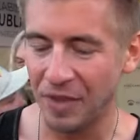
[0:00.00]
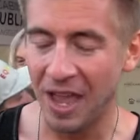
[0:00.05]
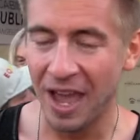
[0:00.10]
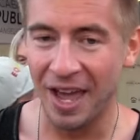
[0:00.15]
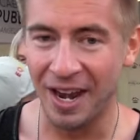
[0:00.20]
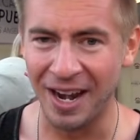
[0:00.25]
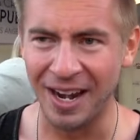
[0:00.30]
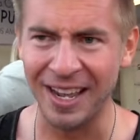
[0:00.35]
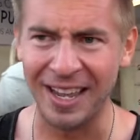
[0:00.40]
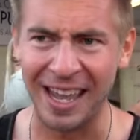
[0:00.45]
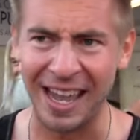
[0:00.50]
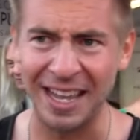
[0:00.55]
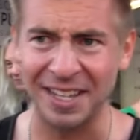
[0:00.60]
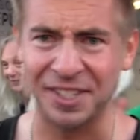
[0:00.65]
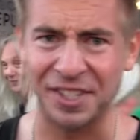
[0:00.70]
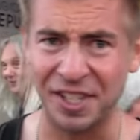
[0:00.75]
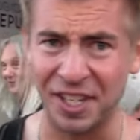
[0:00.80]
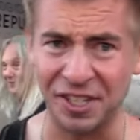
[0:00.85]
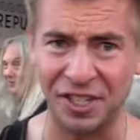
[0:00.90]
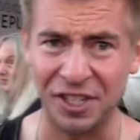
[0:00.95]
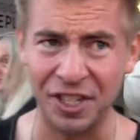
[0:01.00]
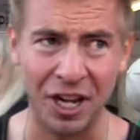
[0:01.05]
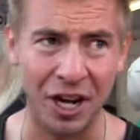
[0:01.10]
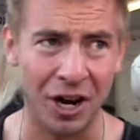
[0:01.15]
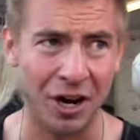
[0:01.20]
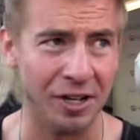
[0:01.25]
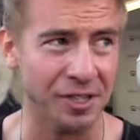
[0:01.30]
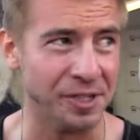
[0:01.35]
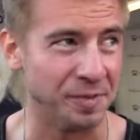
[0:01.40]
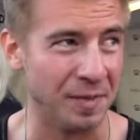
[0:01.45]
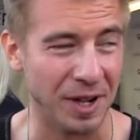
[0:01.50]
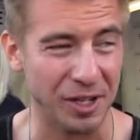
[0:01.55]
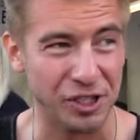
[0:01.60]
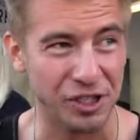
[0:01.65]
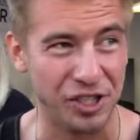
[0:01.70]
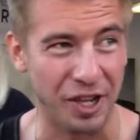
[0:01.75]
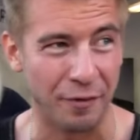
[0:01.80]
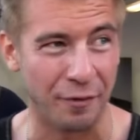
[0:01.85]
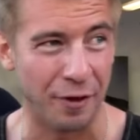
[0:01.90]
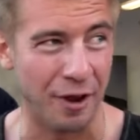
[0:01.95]
In any case, this year is much
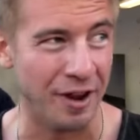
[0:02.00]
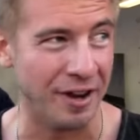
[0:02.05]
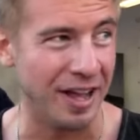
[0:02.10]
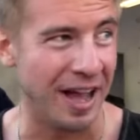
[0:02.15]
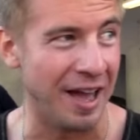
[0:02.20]
different.